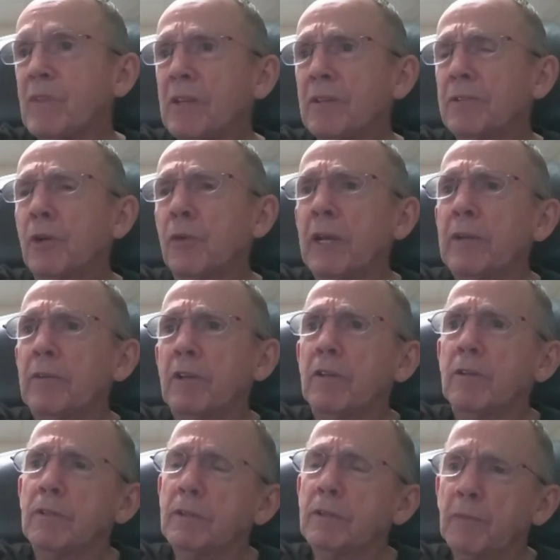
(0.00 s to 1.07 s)
So we had to
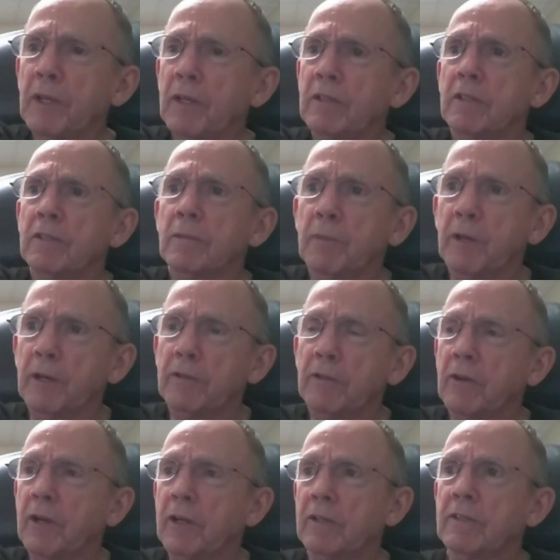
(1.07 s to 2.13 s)
do some things, did some
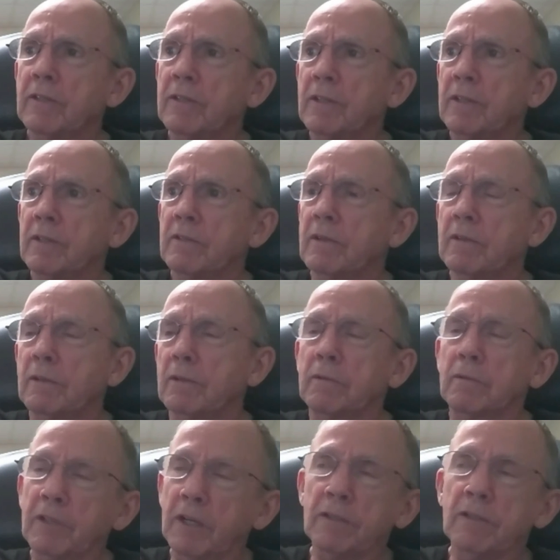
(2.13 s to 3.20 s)
airstrikes or
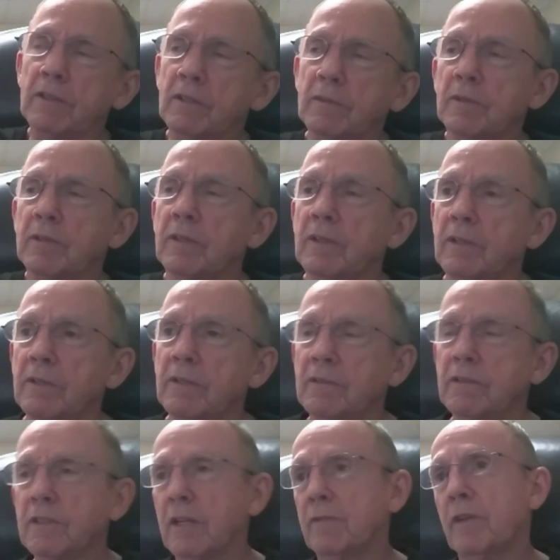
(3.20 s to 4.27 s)
gunships and
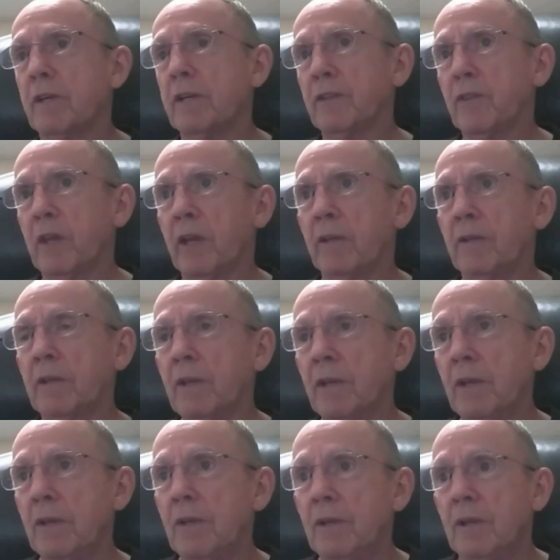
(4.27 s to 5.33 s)
stuff like that.
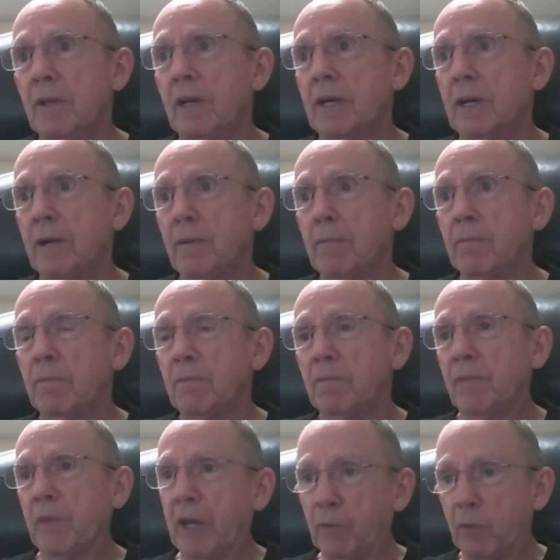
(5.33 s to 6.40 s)

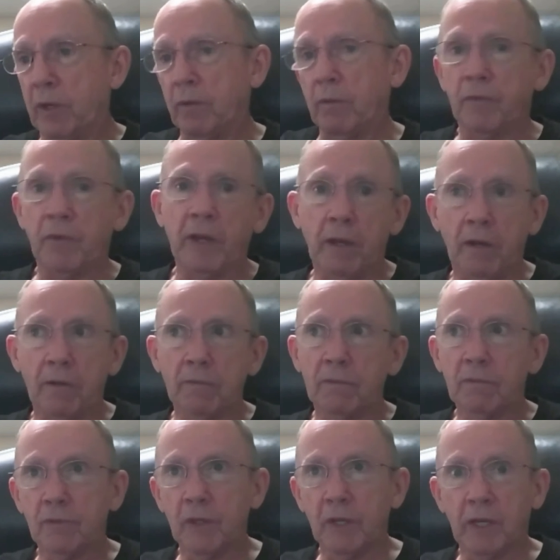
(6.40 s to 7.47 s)
I went and
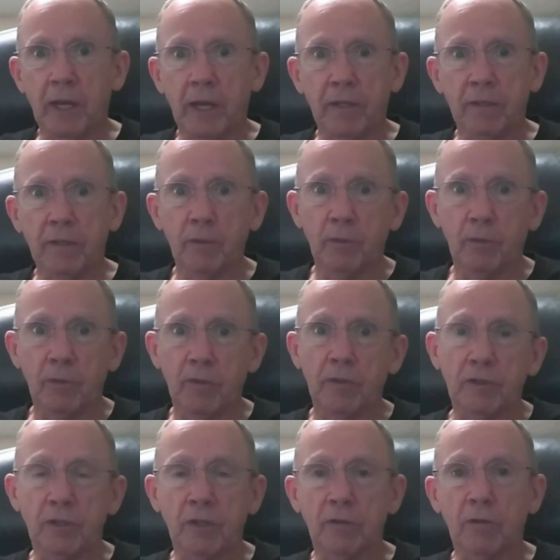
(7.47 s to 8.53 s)
found the guys who were on the
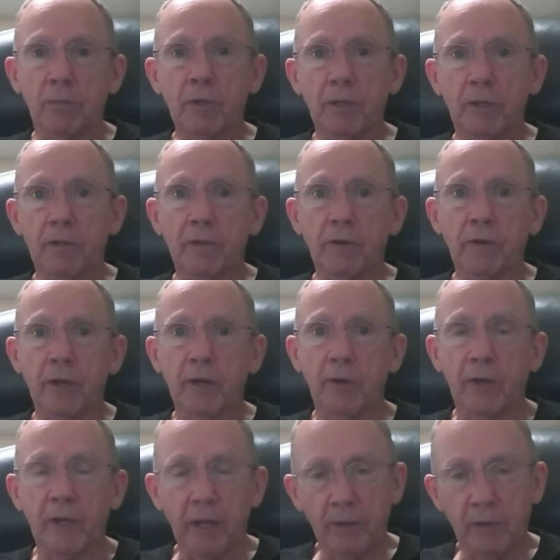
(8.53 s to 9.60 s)
jungle penetrator,
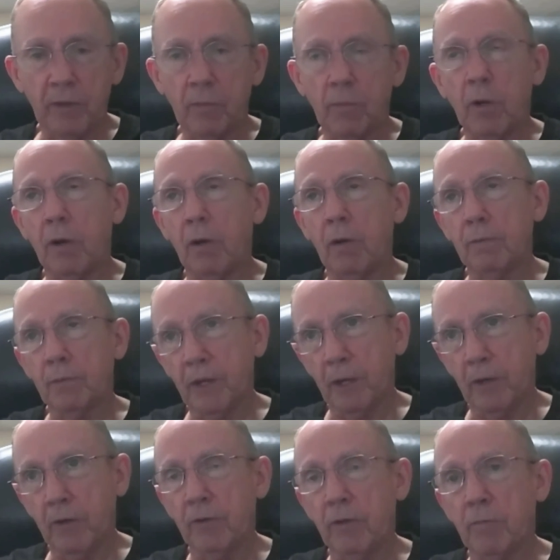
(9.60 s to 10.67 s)
got them off,
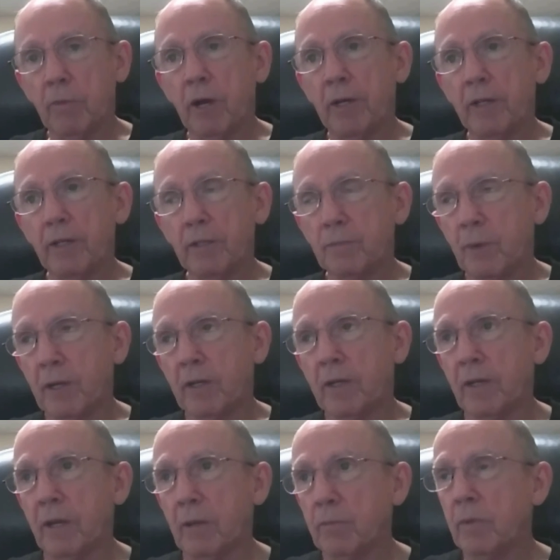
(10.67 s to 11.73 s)
carried their bodies back
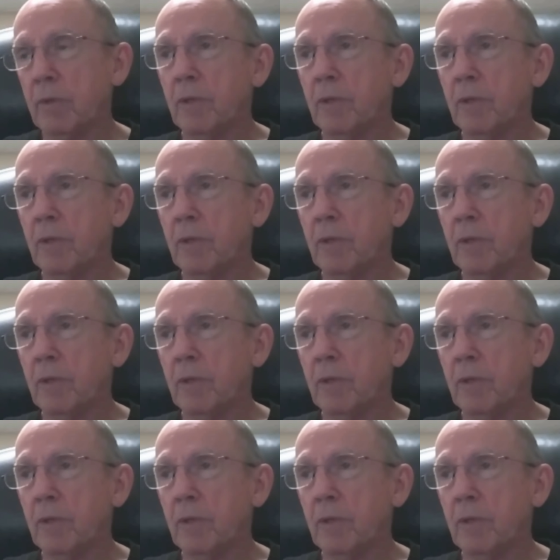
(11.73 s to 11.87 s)
up.